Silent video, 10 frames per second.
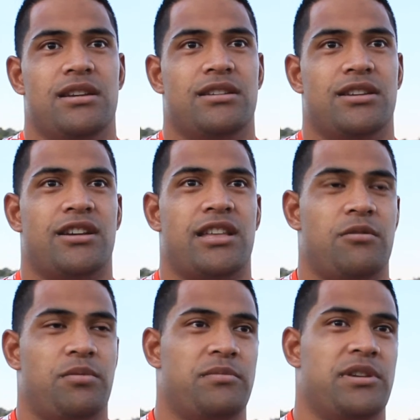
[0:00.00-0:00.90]
you know,
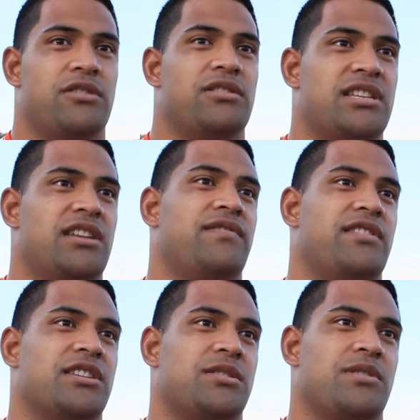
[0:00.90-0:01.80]
that will put me in good stead
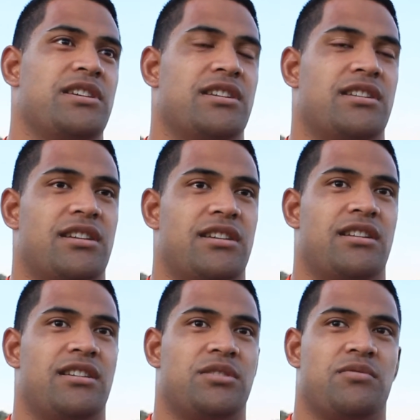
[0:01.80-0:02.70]
for next week, and
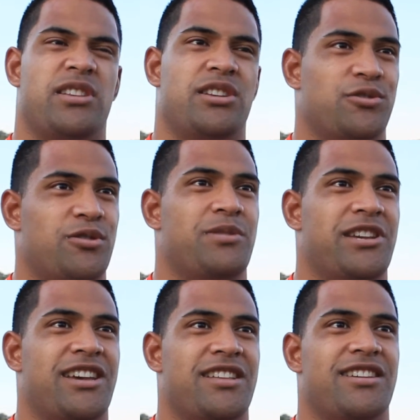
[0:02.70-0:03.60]
I just really enjoyed
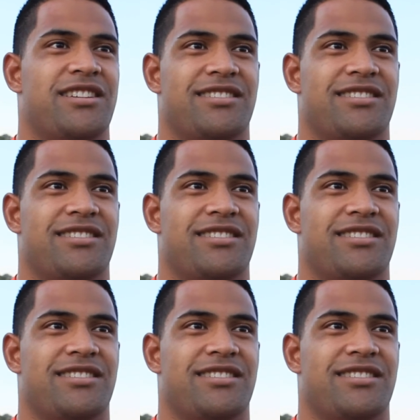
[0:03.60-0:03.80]
being out there.